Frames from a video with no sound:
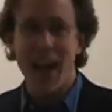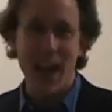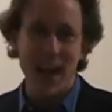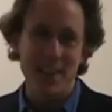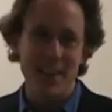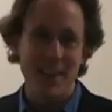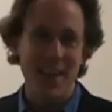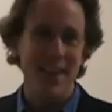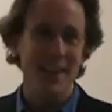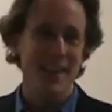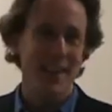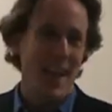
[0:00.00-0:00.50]

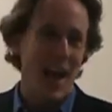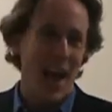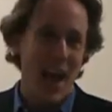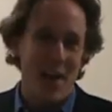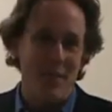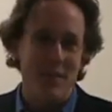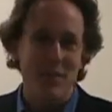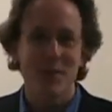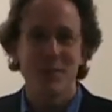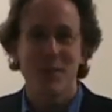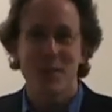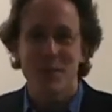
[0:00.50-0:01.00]
And then
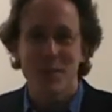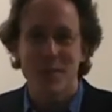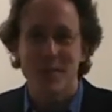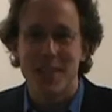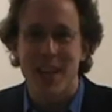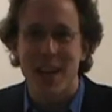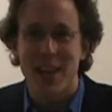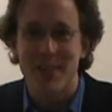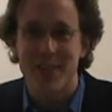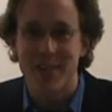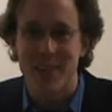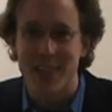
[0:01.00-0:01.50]
after we were
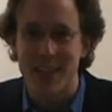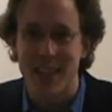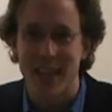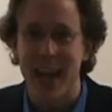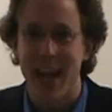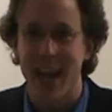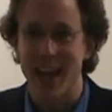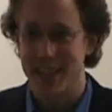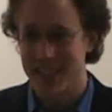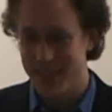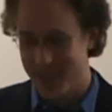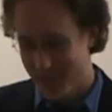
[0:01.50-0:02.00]
done with
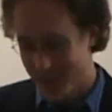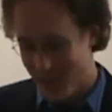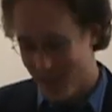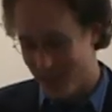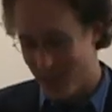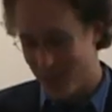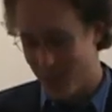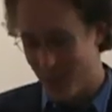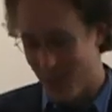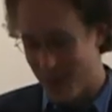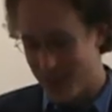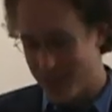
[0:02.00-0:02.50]
that,
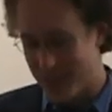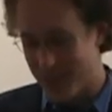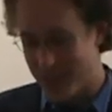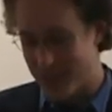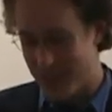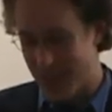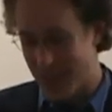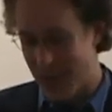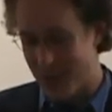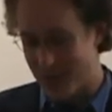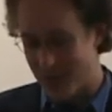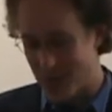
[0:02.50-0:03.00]
we wanted
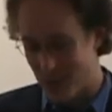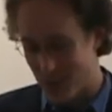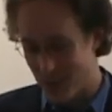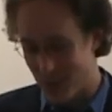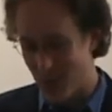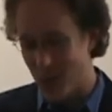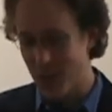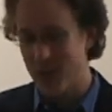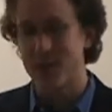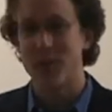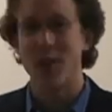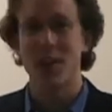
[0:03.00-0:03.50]
to have some
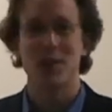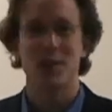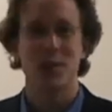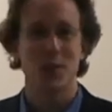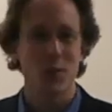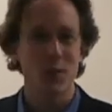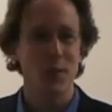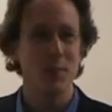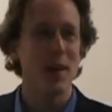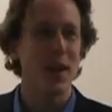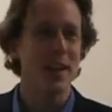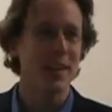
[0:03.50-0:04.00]
more fun,
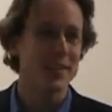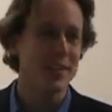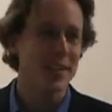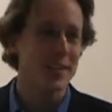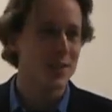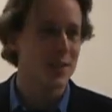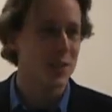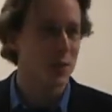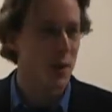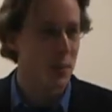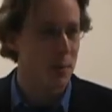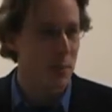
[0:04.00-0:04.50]
so we made it
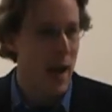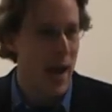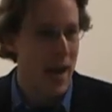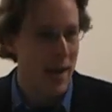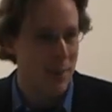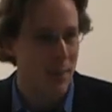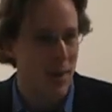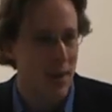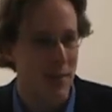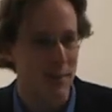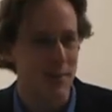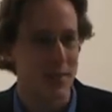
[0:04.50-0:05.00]
into a
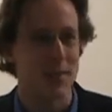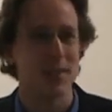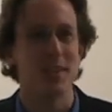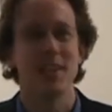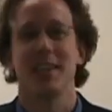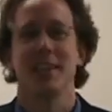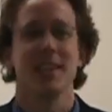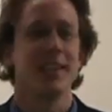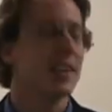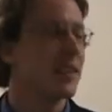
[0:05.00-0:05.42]
Pac-Man machine.